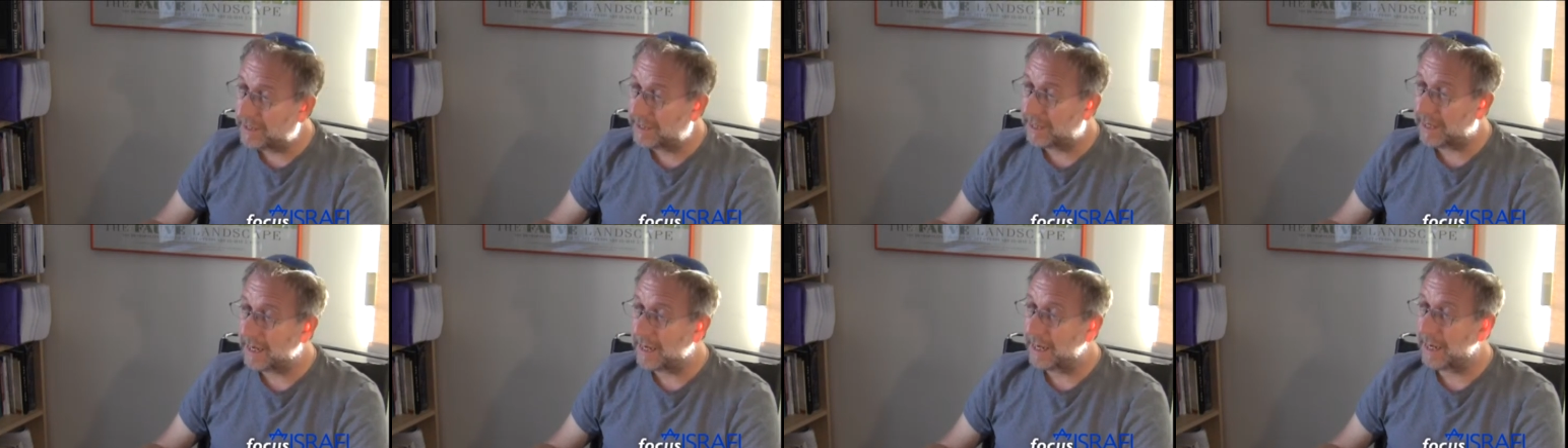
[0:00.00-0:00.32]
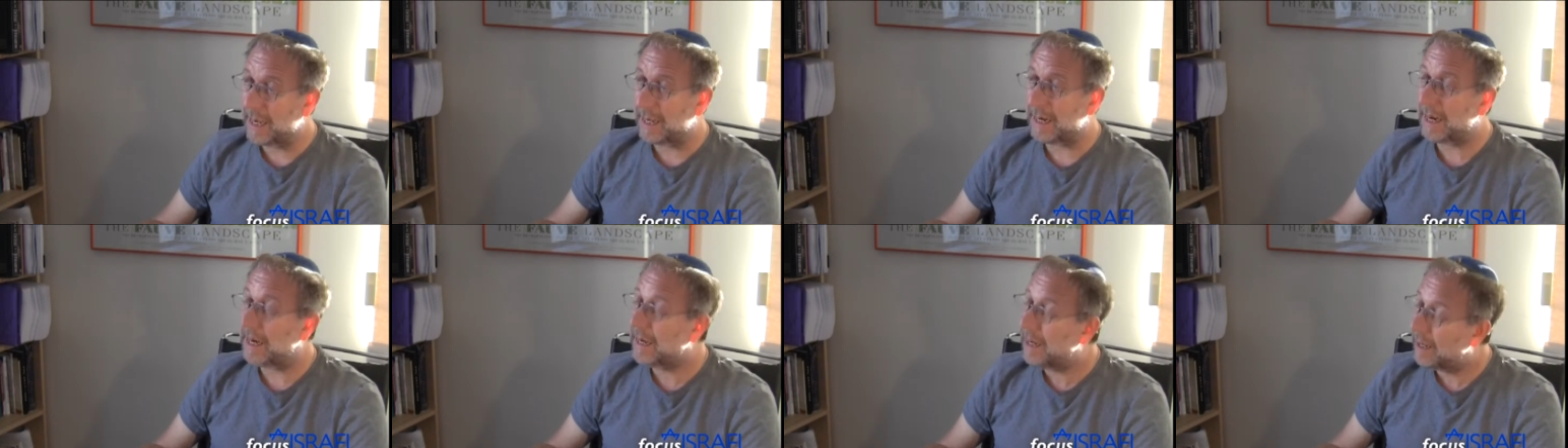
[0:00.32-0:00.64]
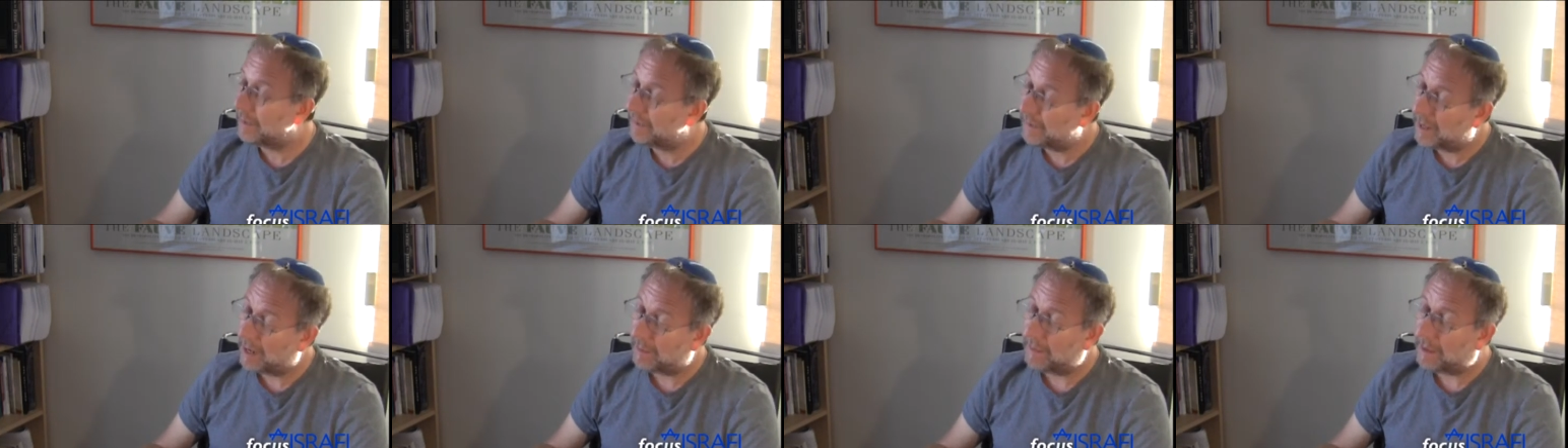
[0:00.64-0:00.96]
See, and I
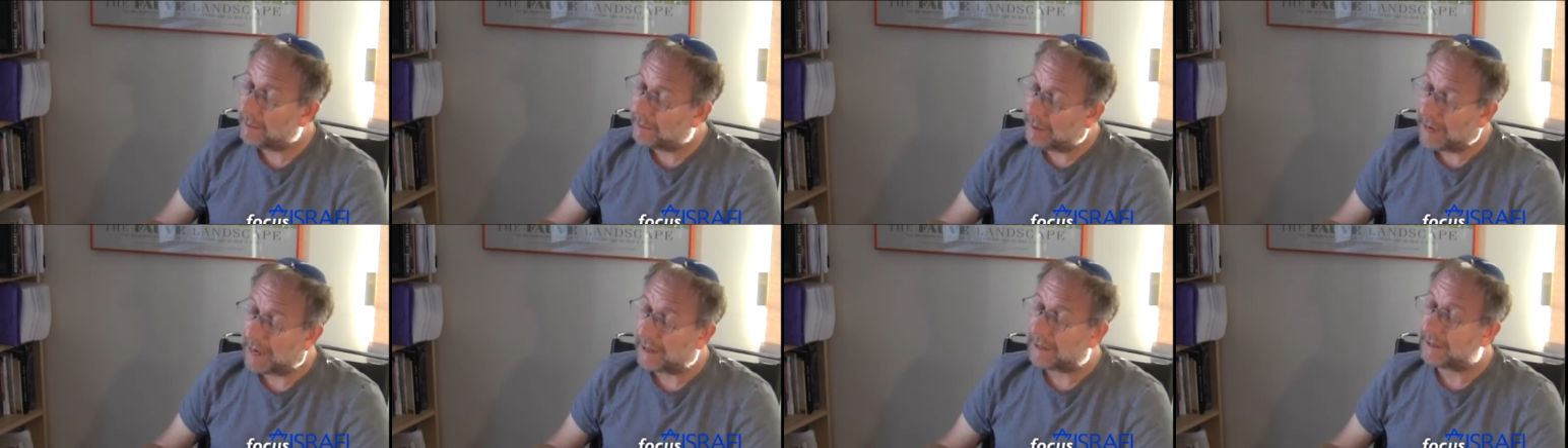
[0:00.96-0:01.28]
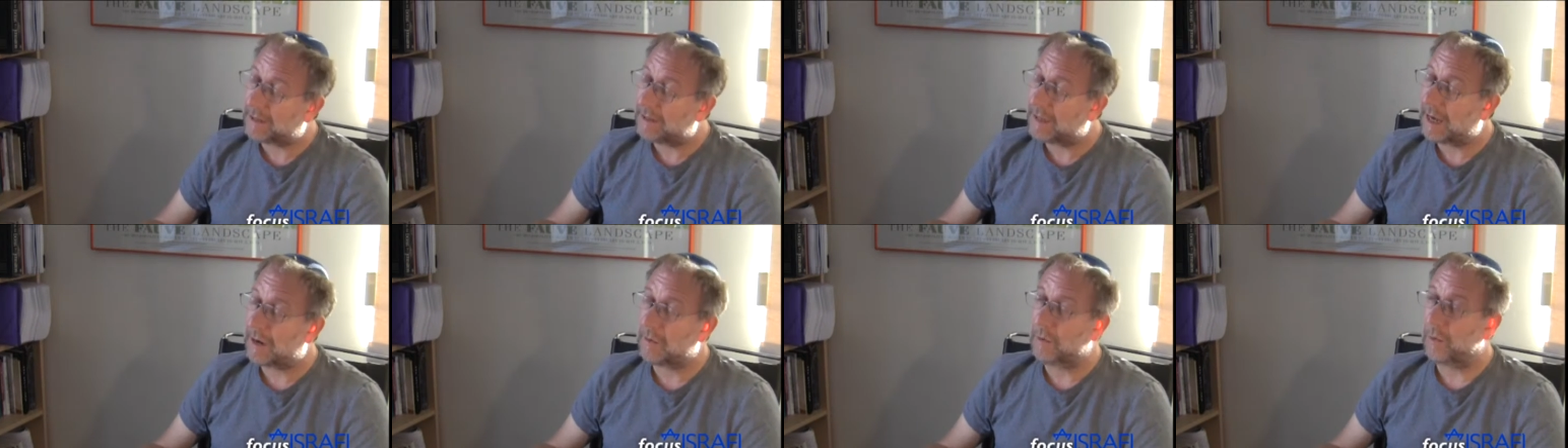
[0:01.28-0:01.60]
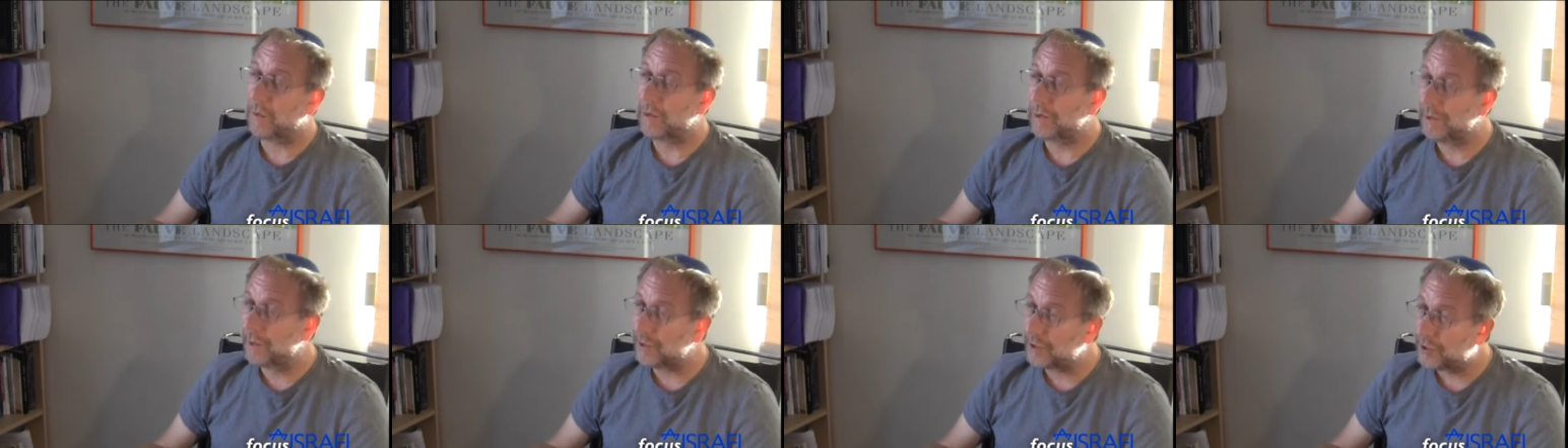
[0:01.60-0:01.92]
keep coming back to that
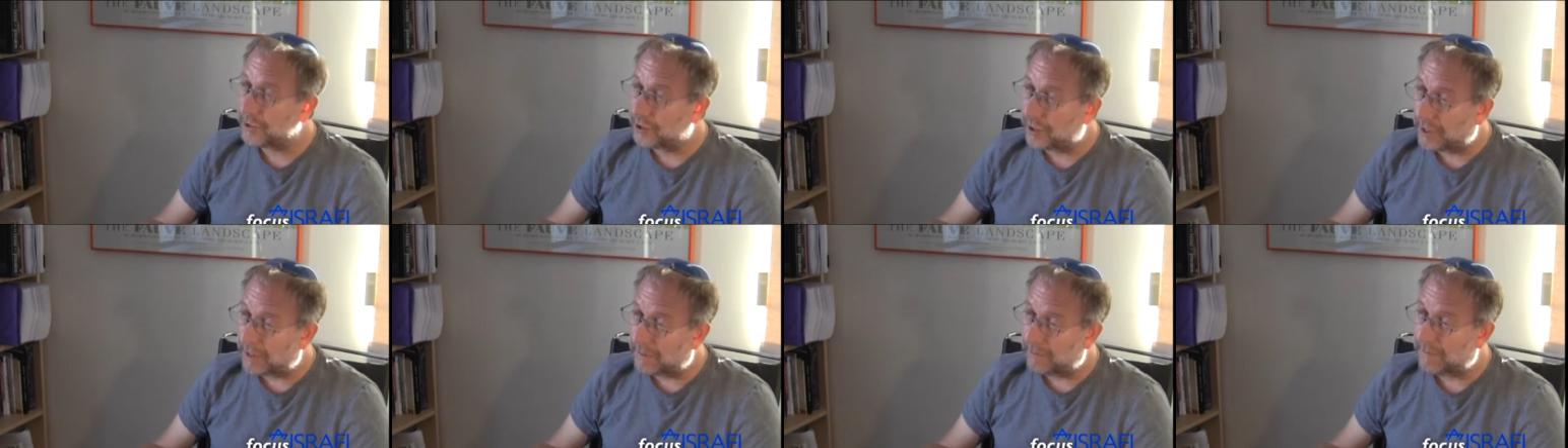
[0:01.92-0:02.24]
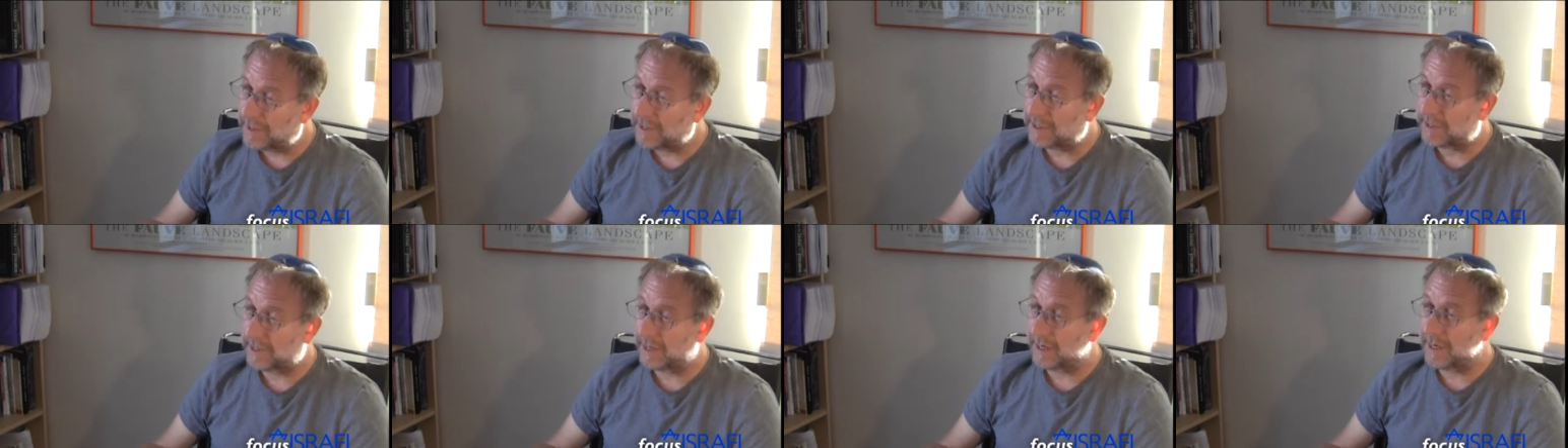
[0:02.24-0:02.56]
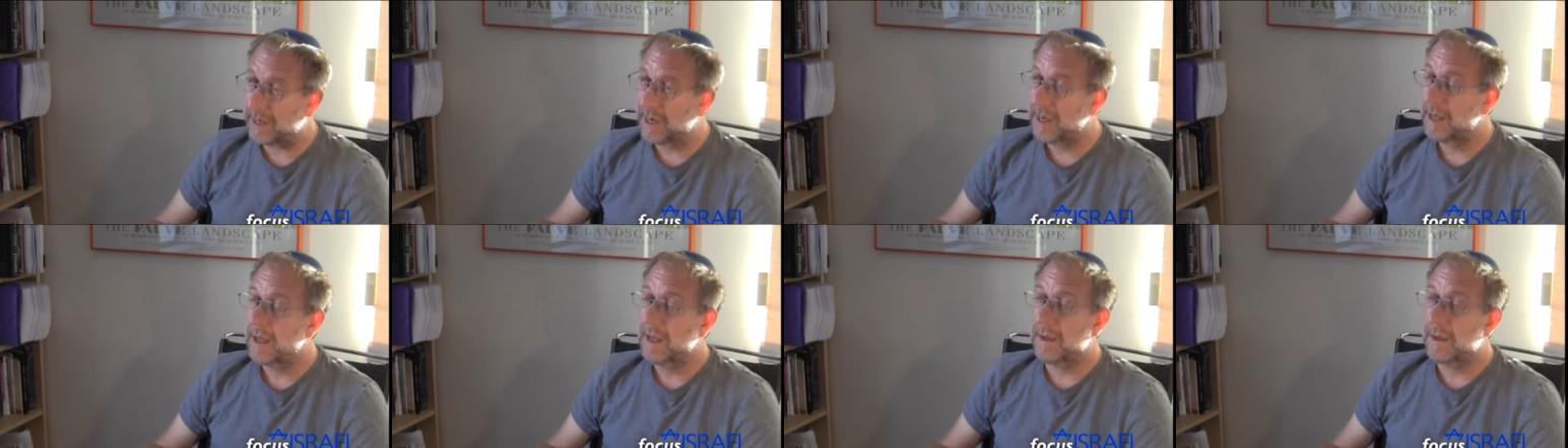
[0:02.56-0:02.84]
word legitimacy